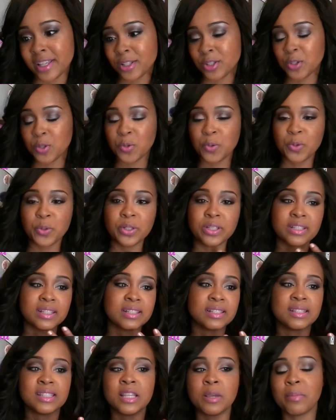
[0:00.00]
tuned to
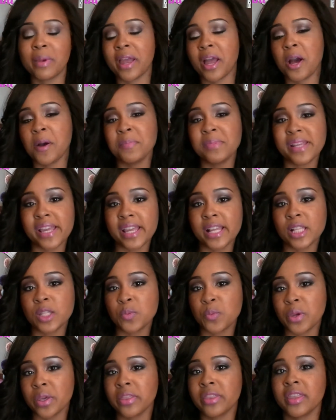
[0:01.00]
see my updates
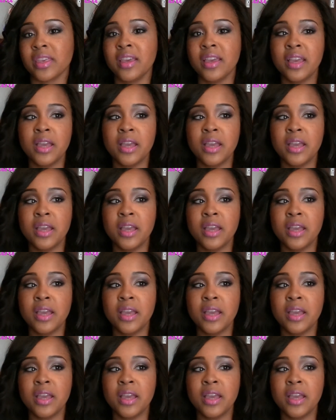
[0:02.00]
with